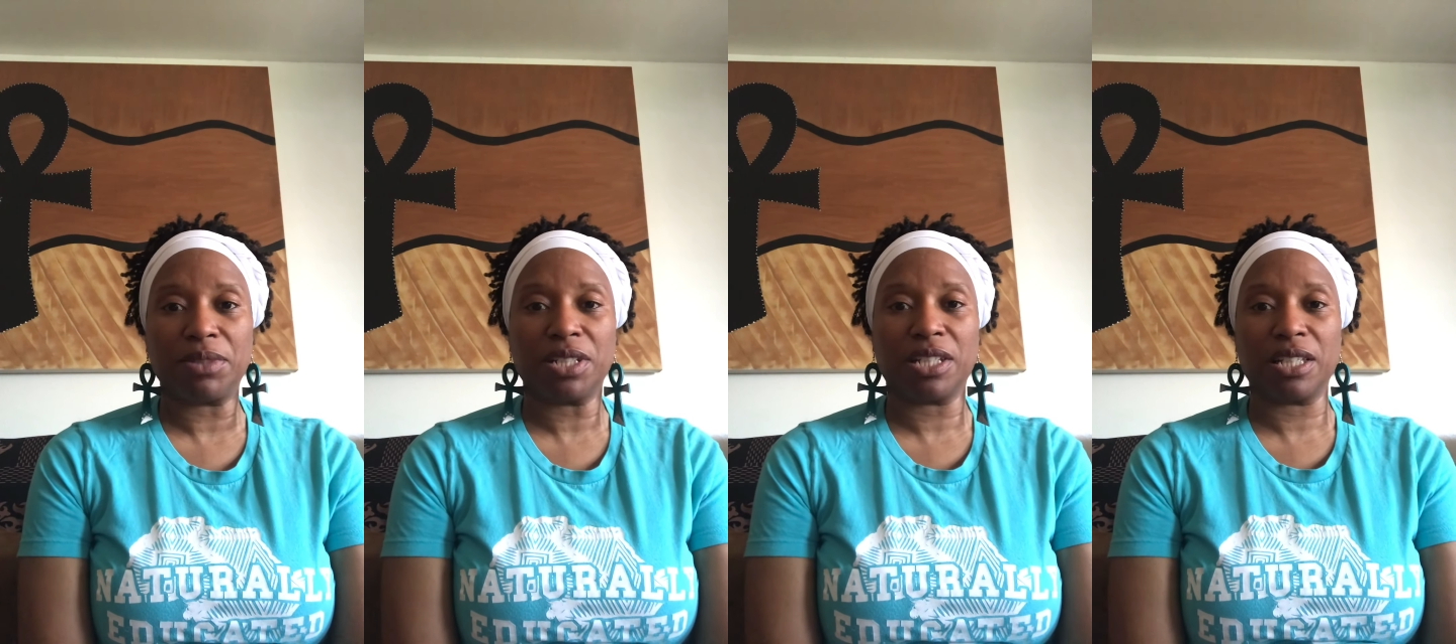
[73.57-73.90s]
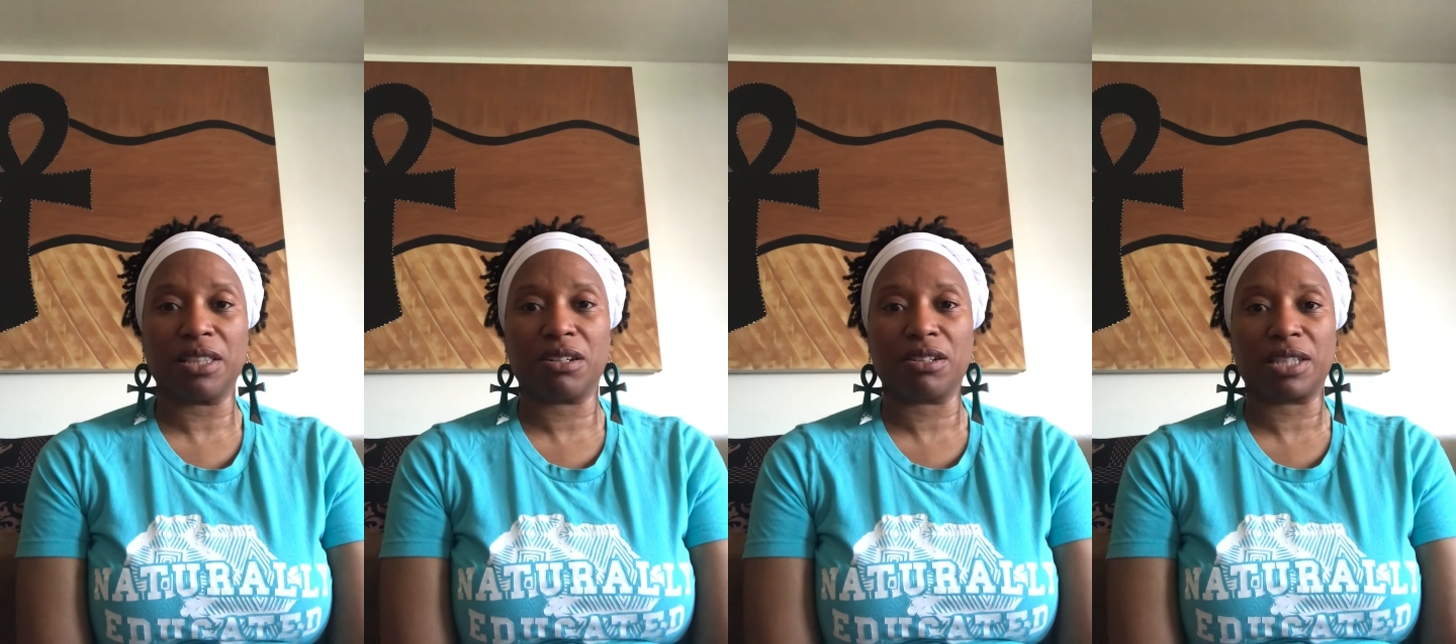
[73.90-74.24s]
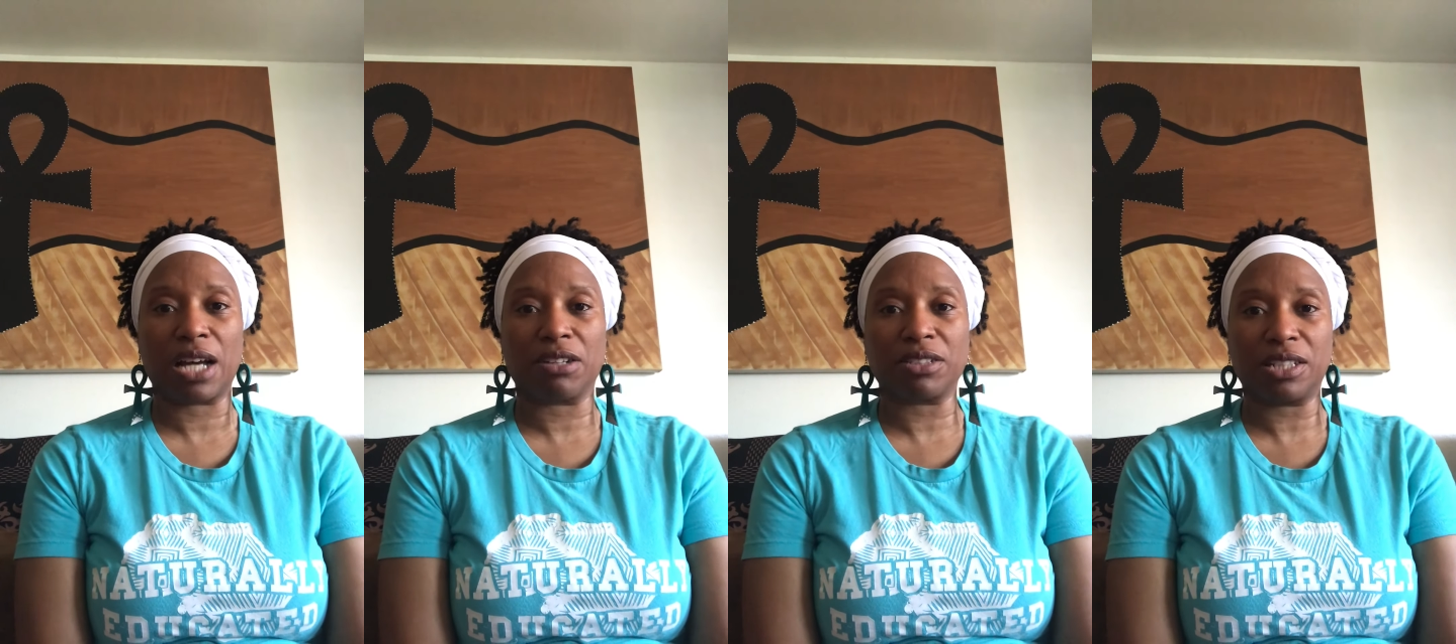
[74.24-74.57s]
to get their
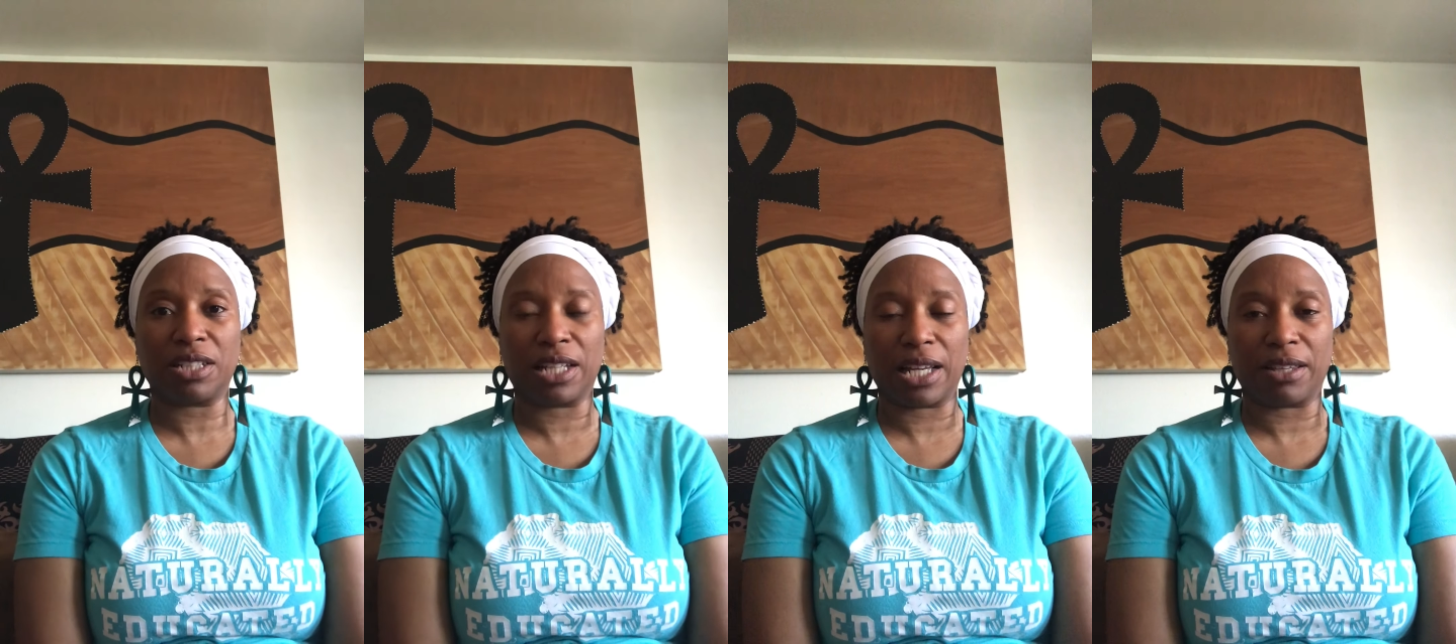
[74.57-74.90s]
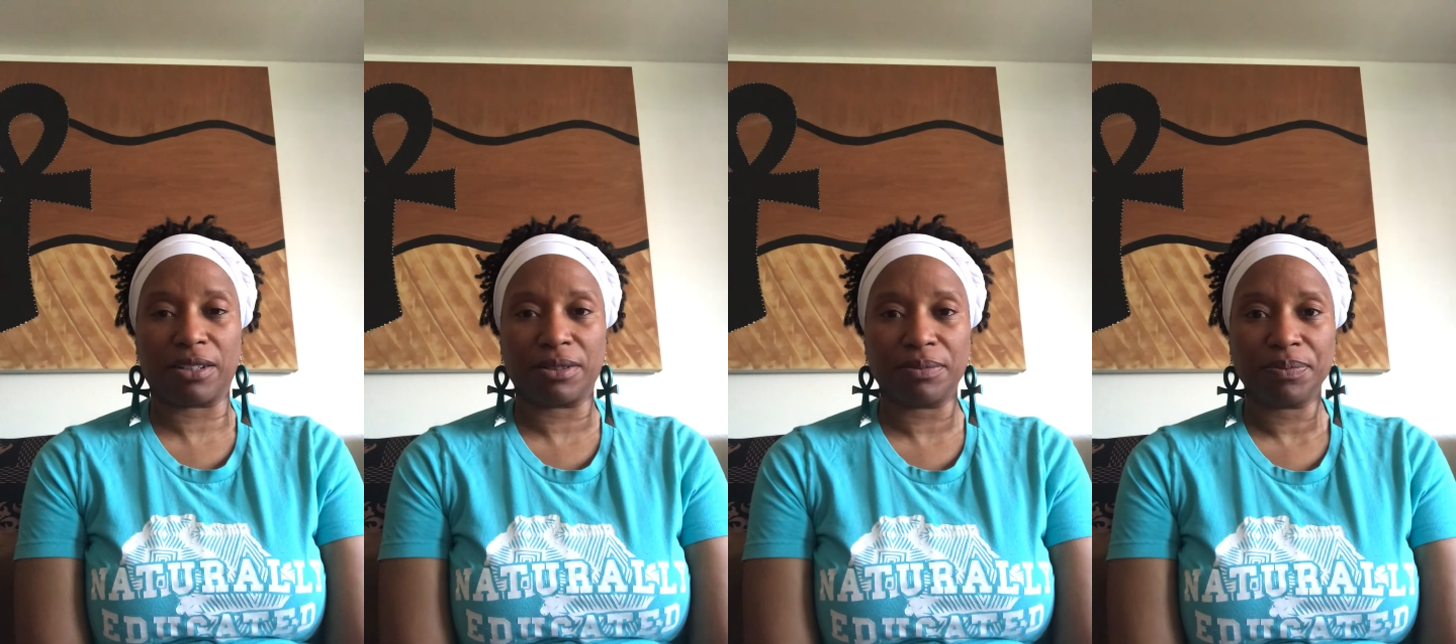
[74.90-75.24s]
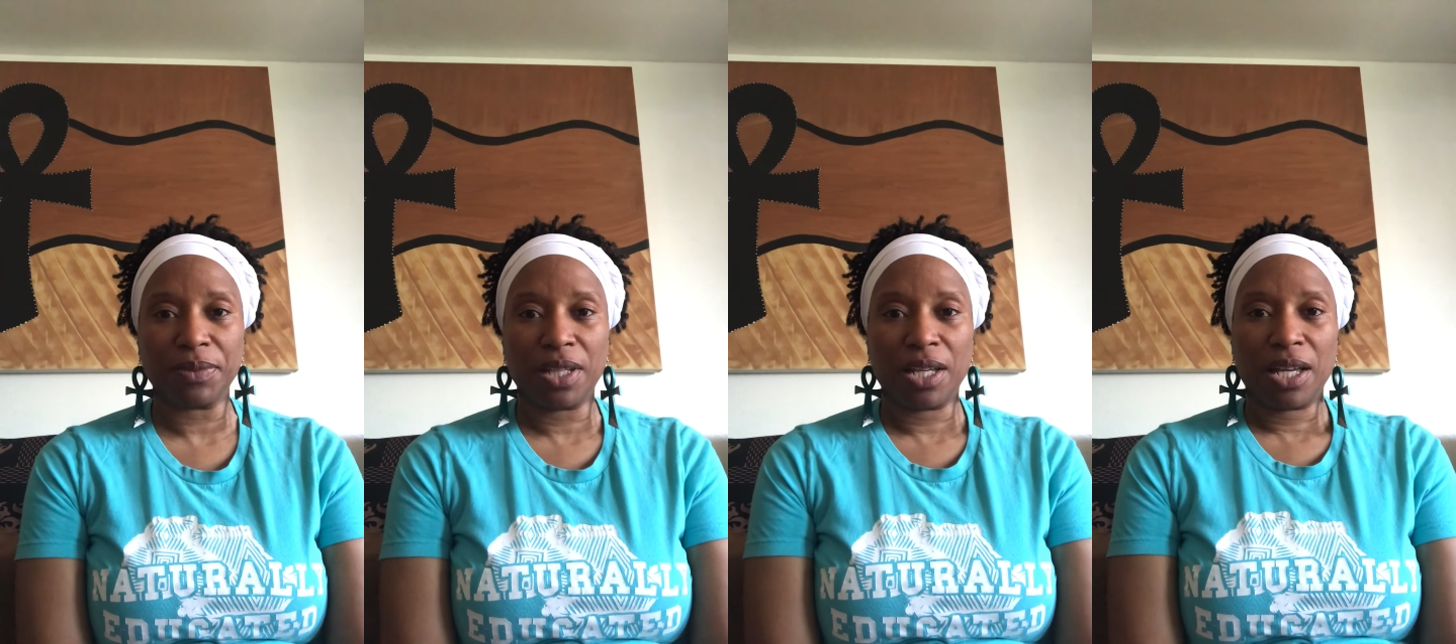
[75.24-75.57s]
thoughts together
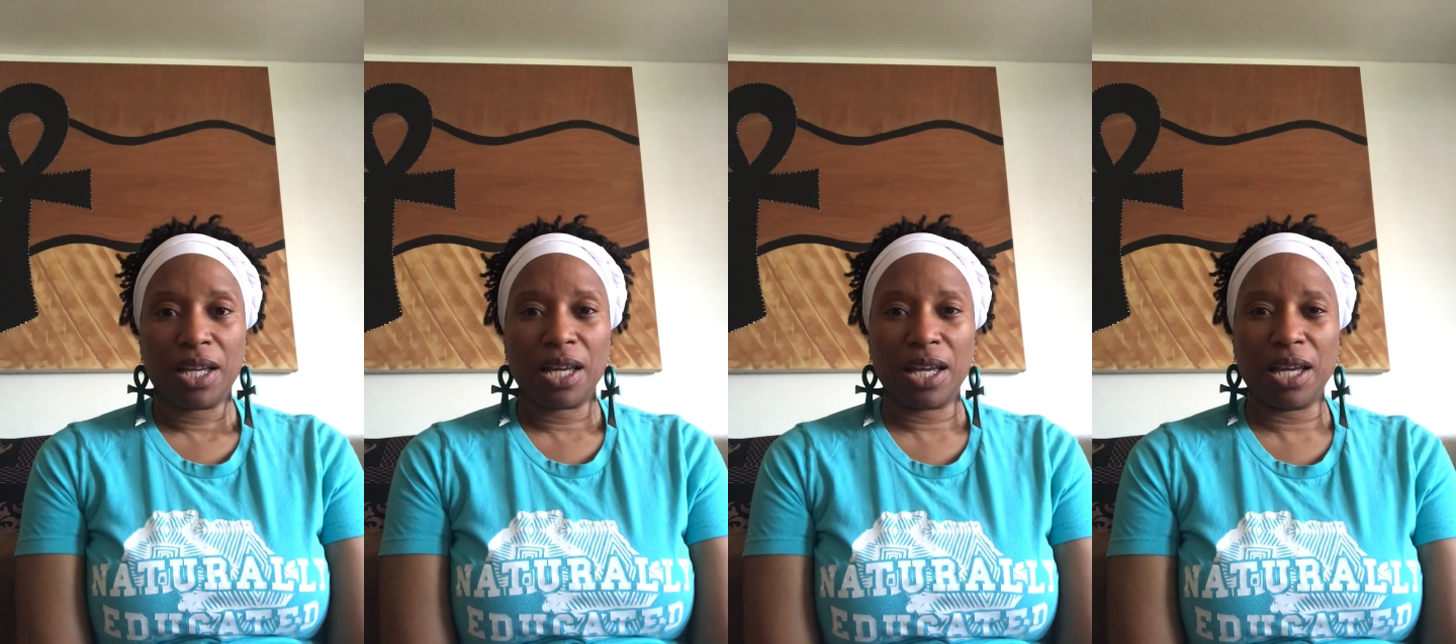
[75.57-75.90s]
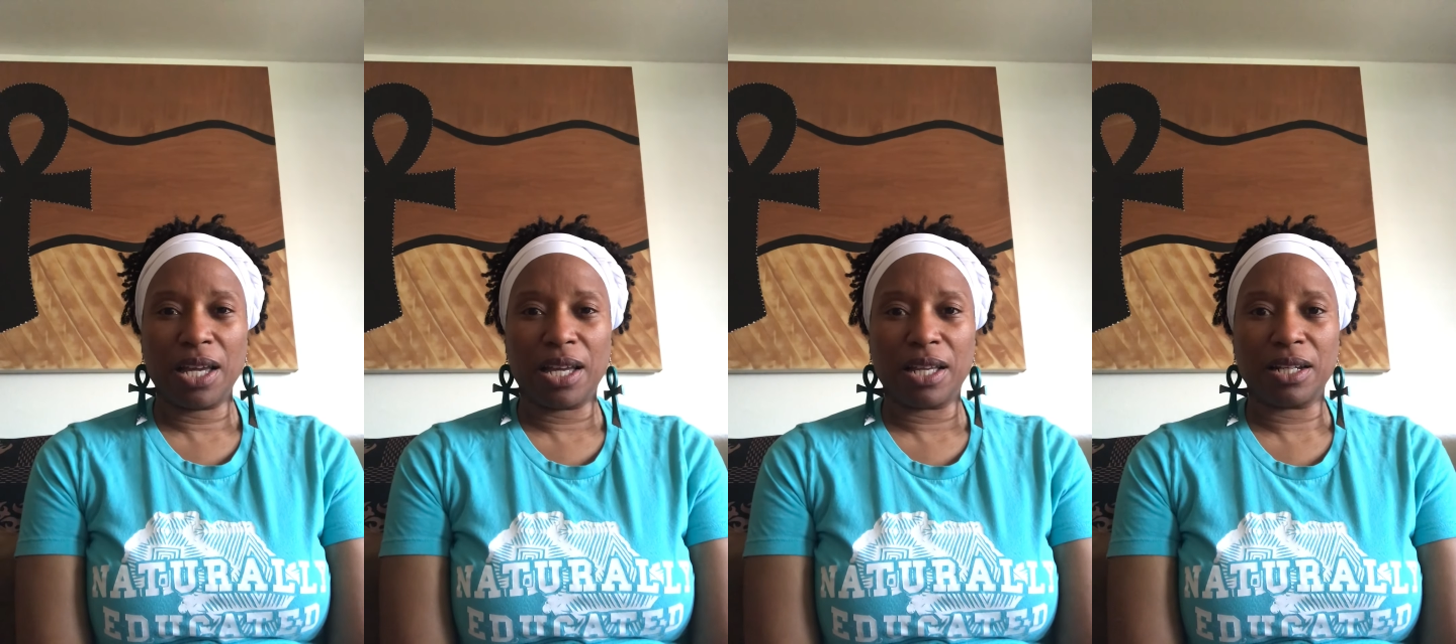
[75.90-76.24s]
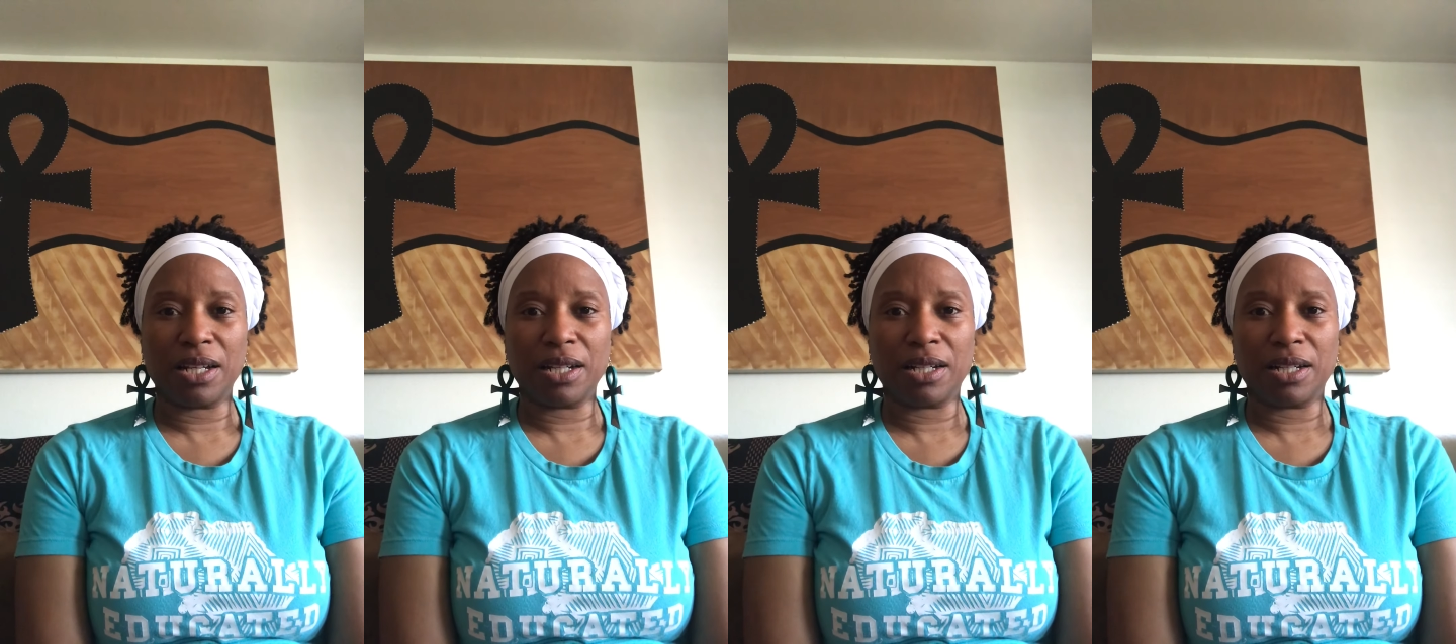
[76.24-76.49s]
and